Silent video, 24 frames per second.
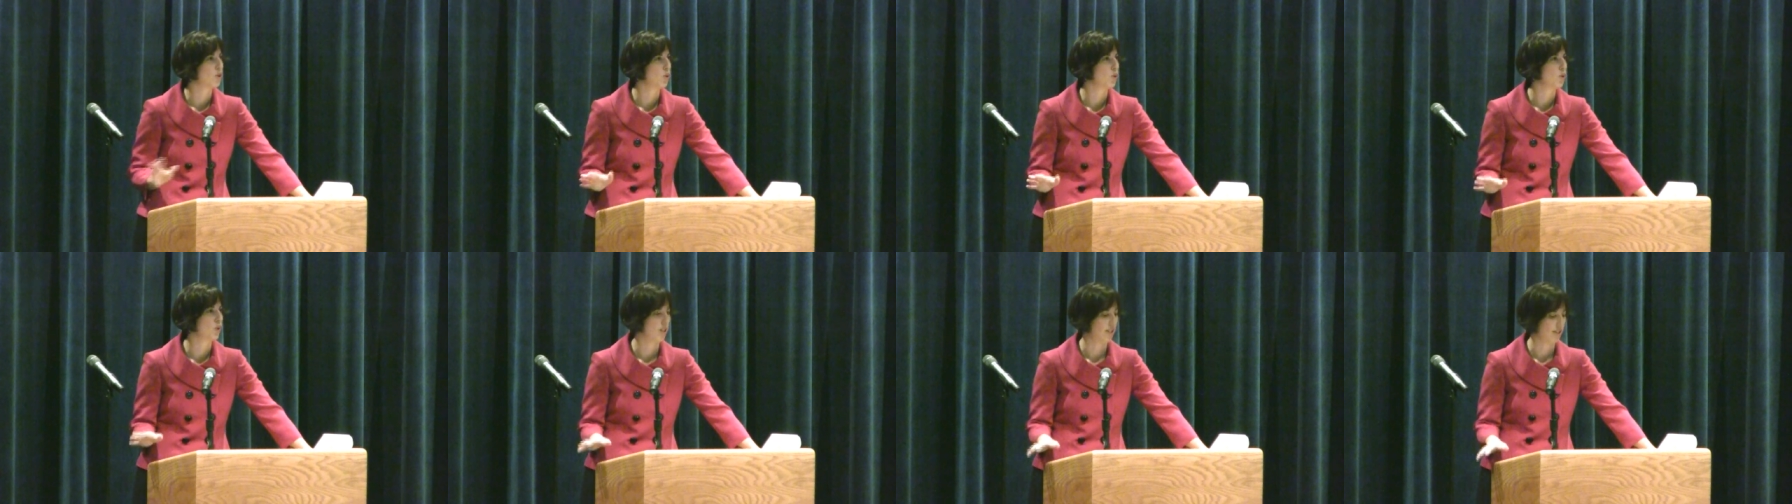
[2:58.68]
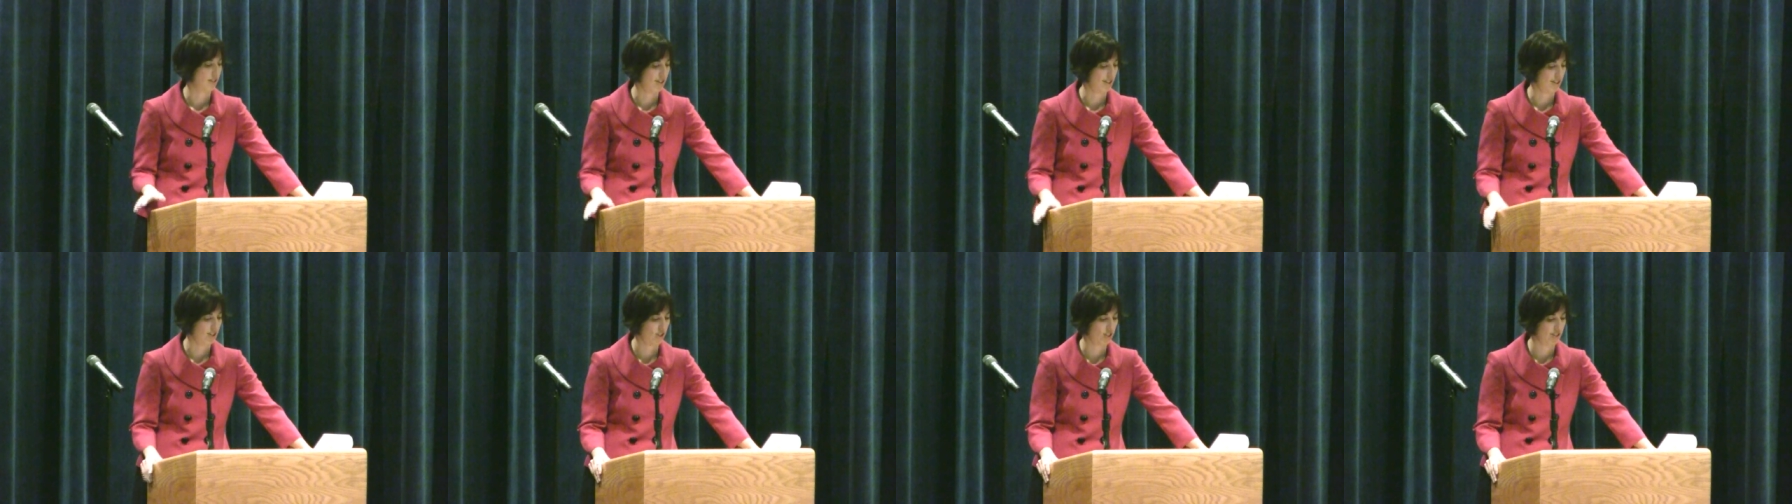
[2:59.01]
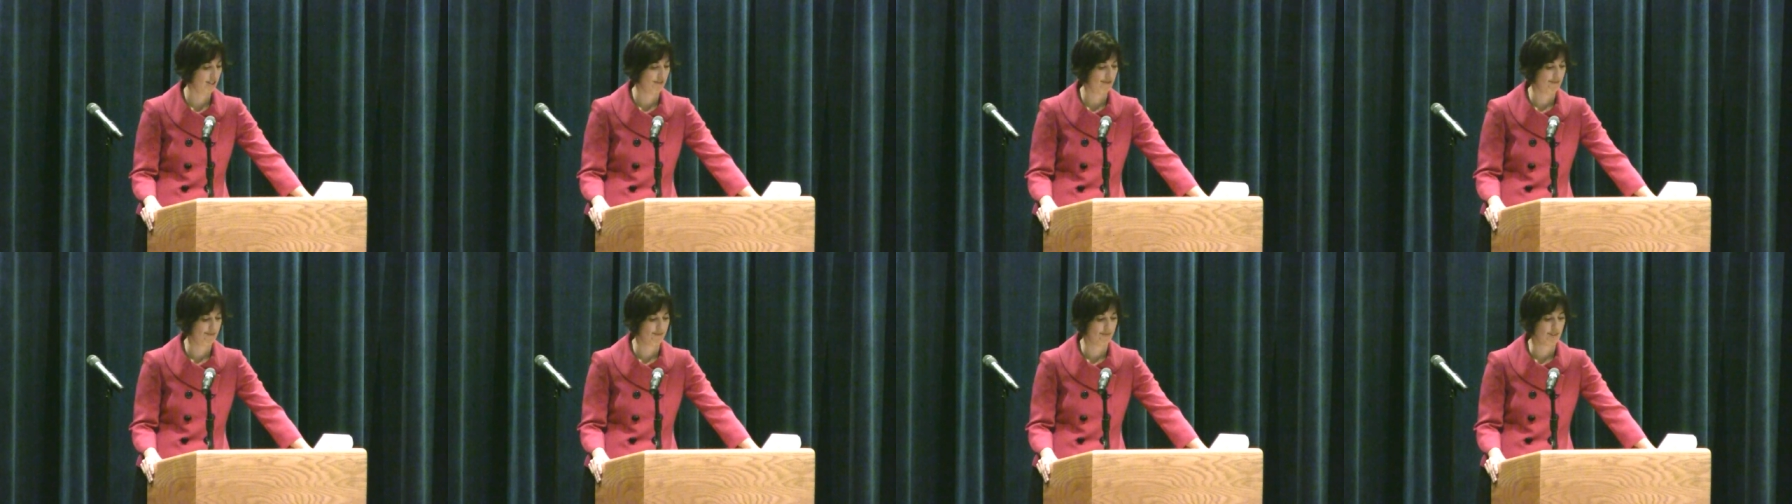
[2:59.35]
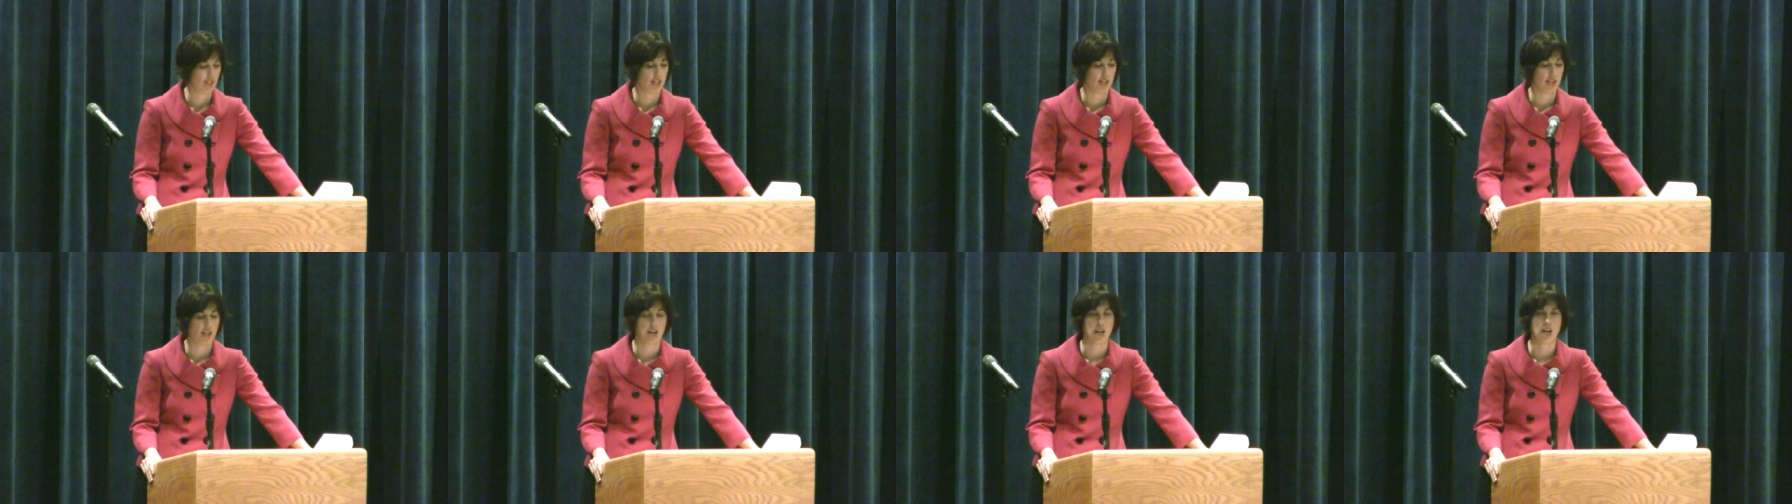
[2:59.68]
to the session.
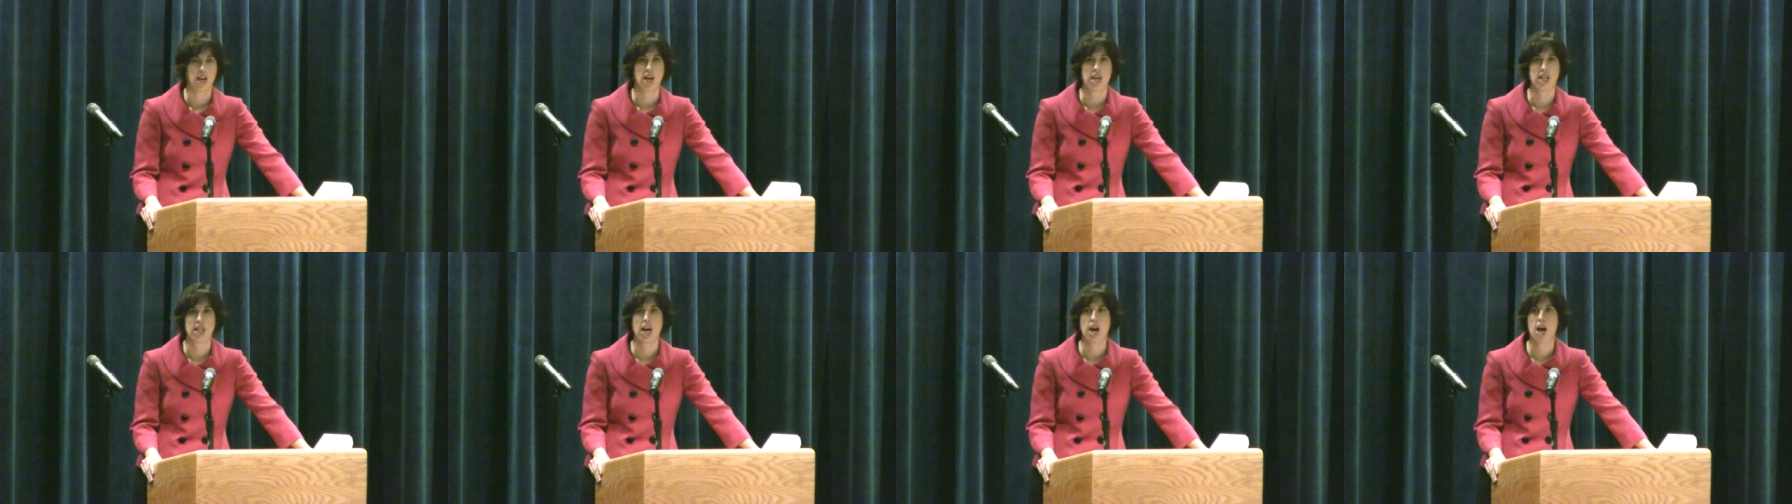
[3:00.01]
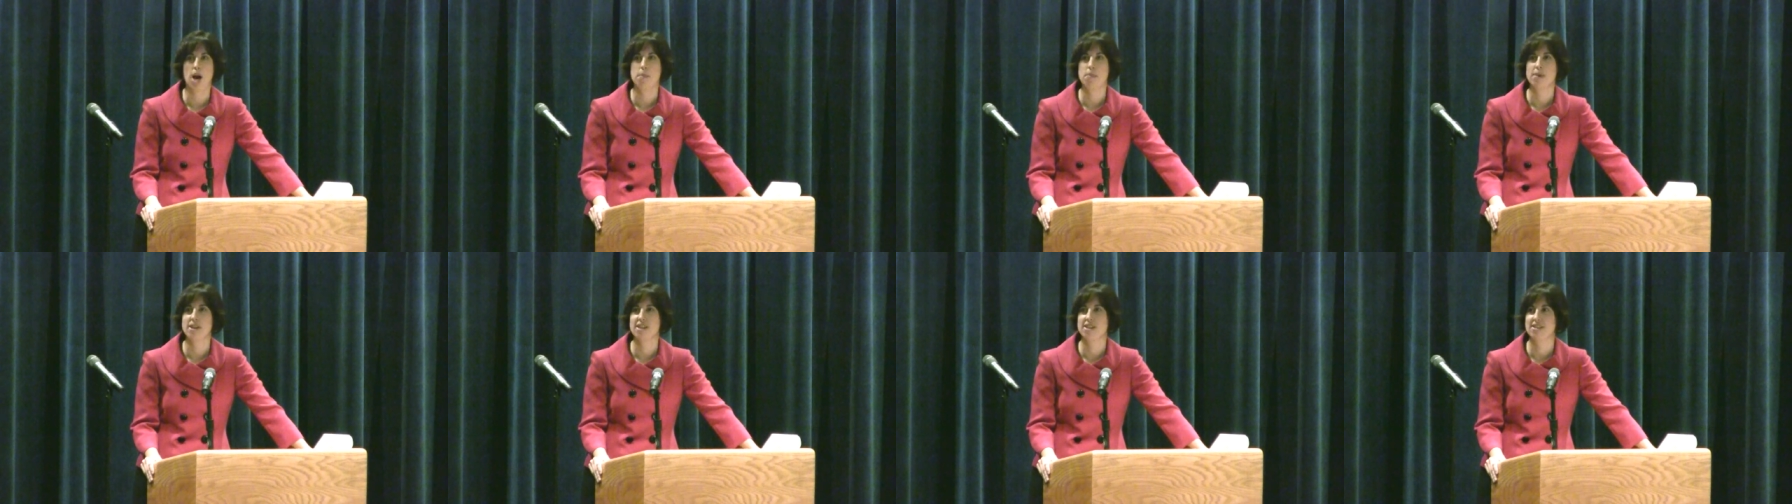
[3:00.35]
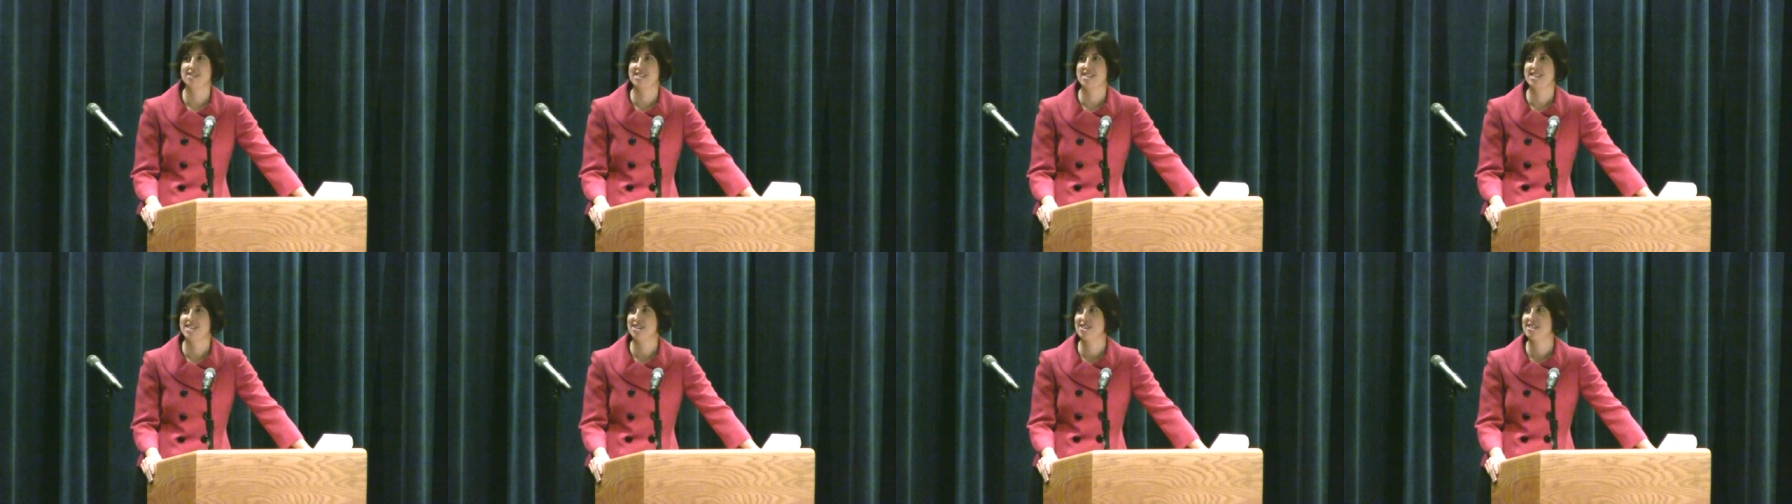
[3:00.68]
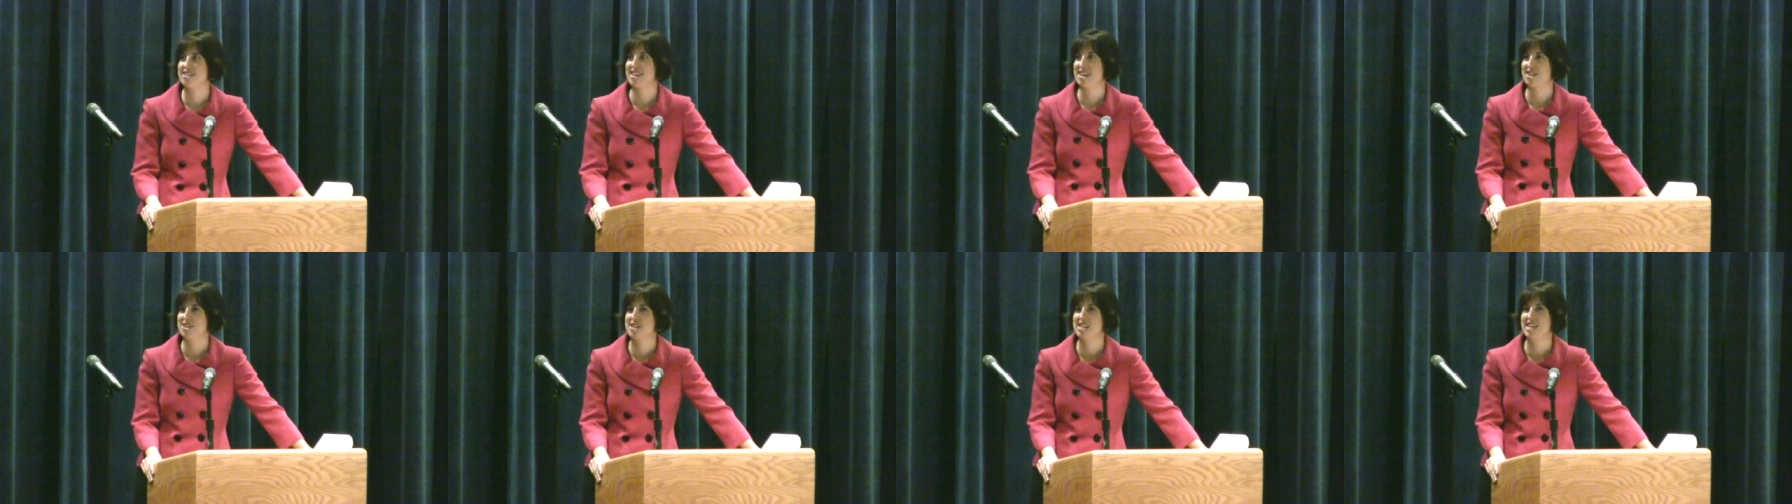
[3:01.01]
On the uphills, the
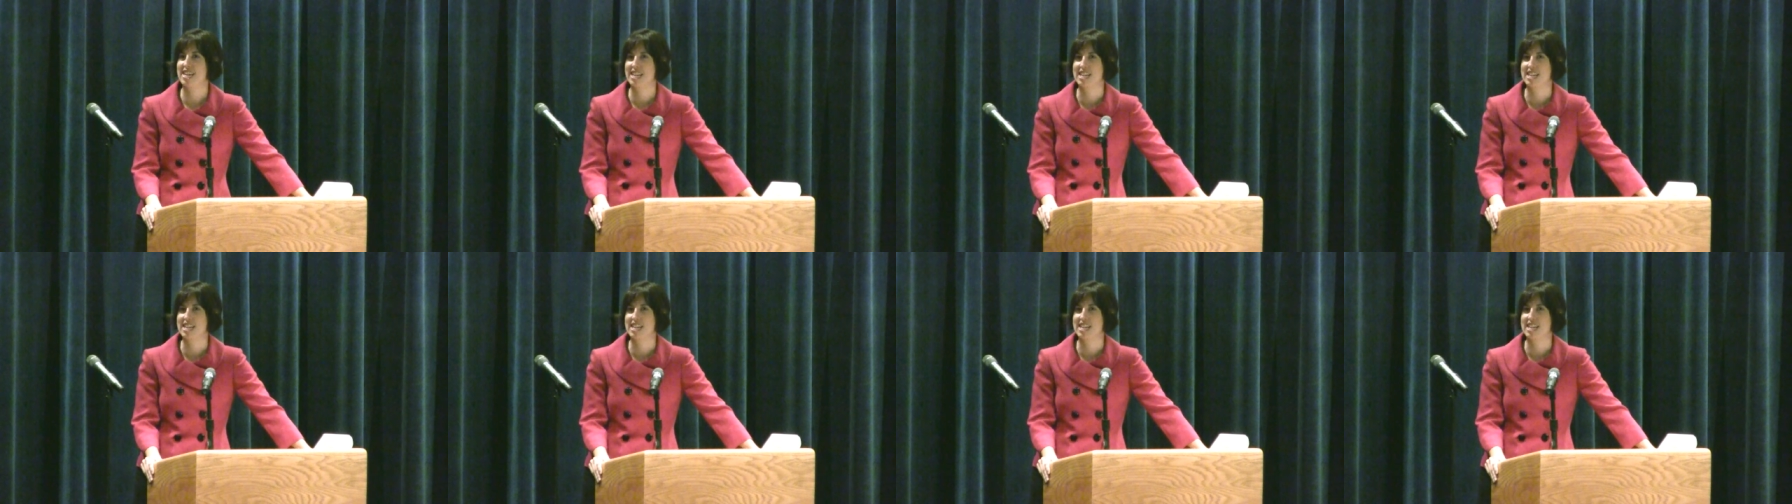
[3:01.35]
heels actually